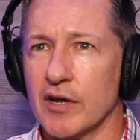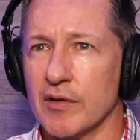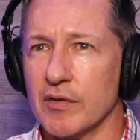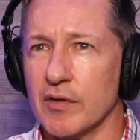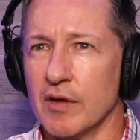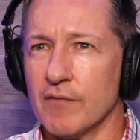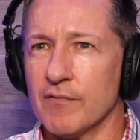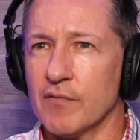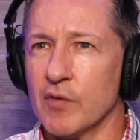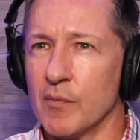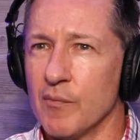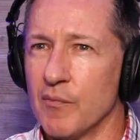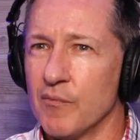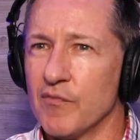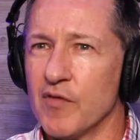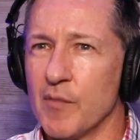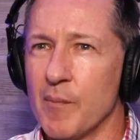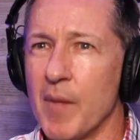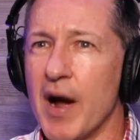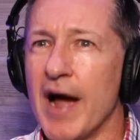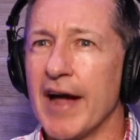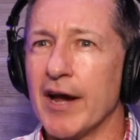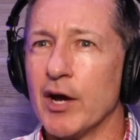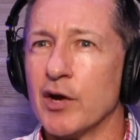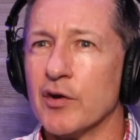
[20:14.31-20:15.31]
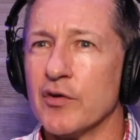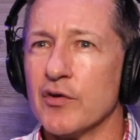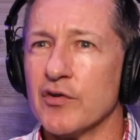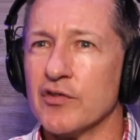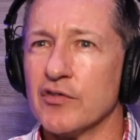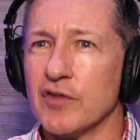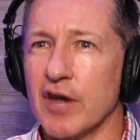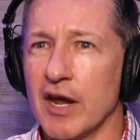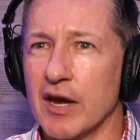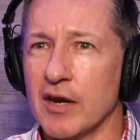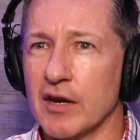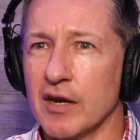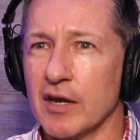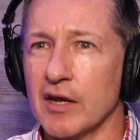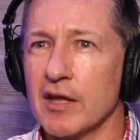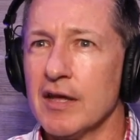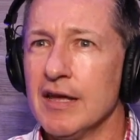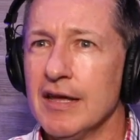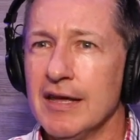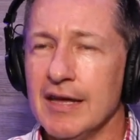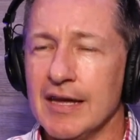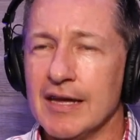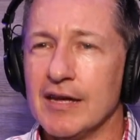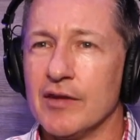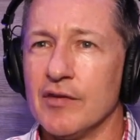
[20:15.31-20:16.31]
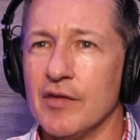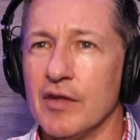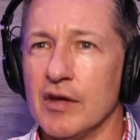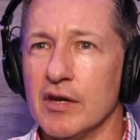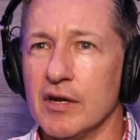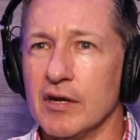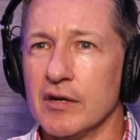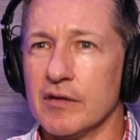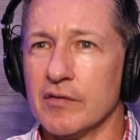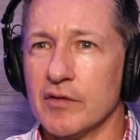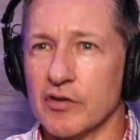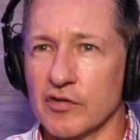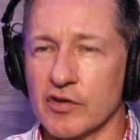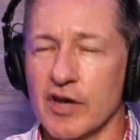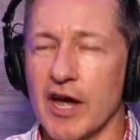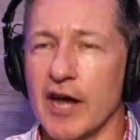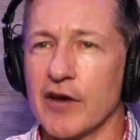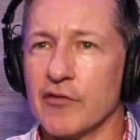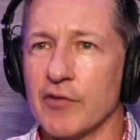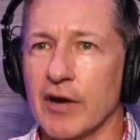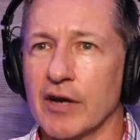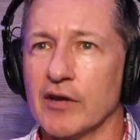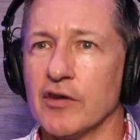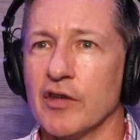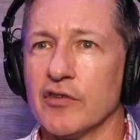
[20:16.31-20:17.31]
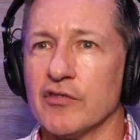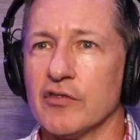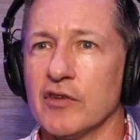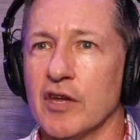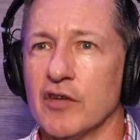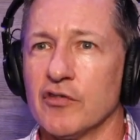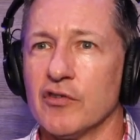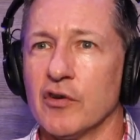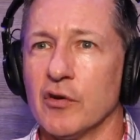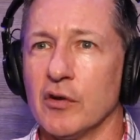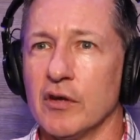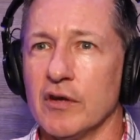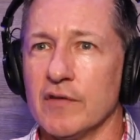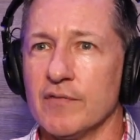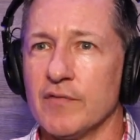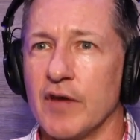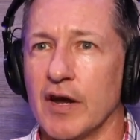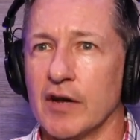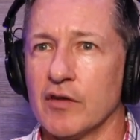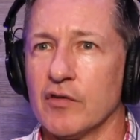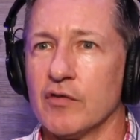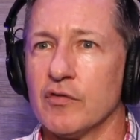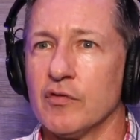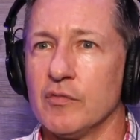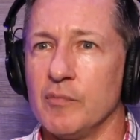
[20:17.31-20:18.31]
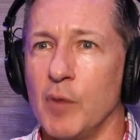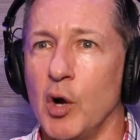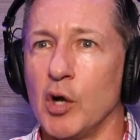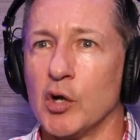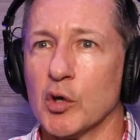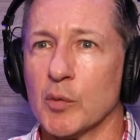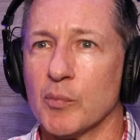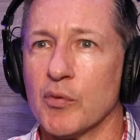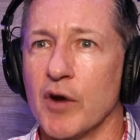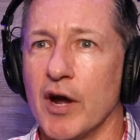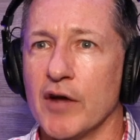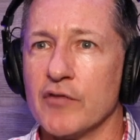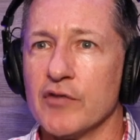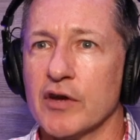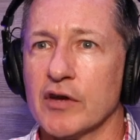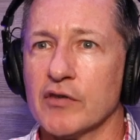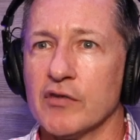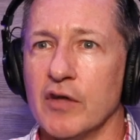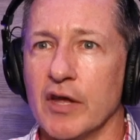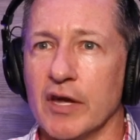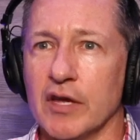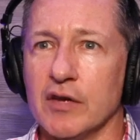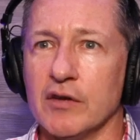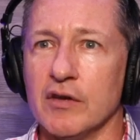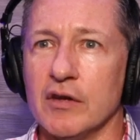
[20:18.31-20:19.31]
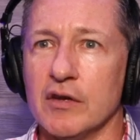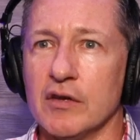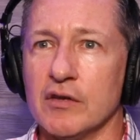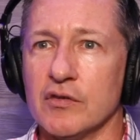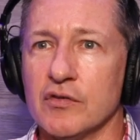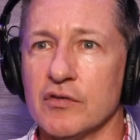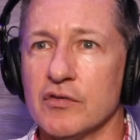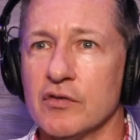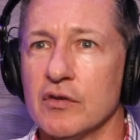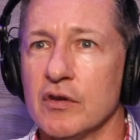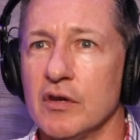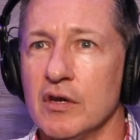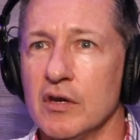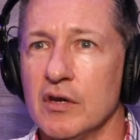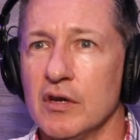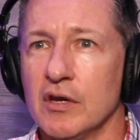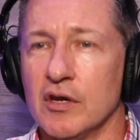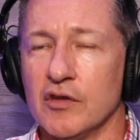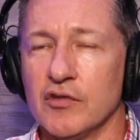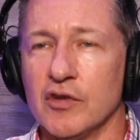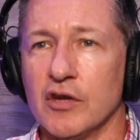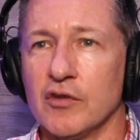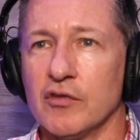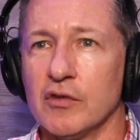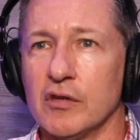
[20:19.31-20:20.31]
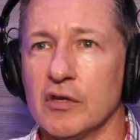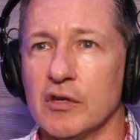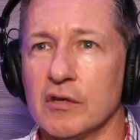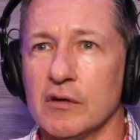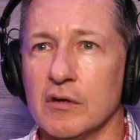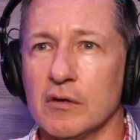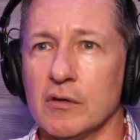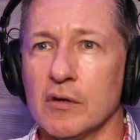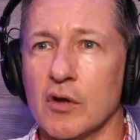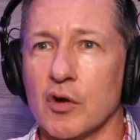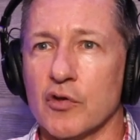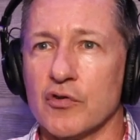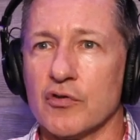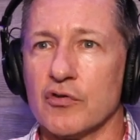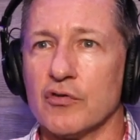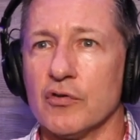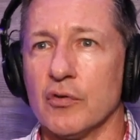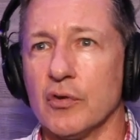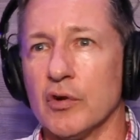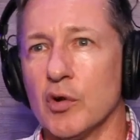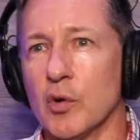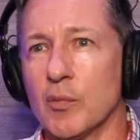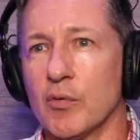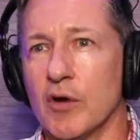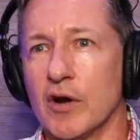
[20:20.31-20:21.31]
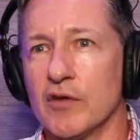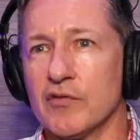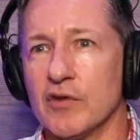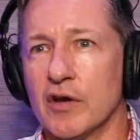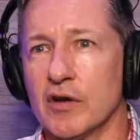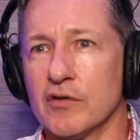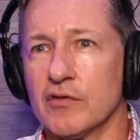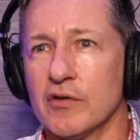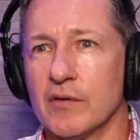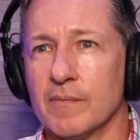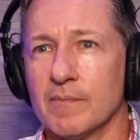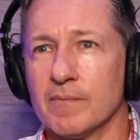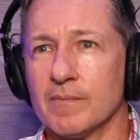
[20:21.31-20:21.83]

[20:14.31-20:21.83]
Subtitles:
I think from my understanding, this contract doesn't necessarily affect smaller projects like it does essentially, larger studio projects.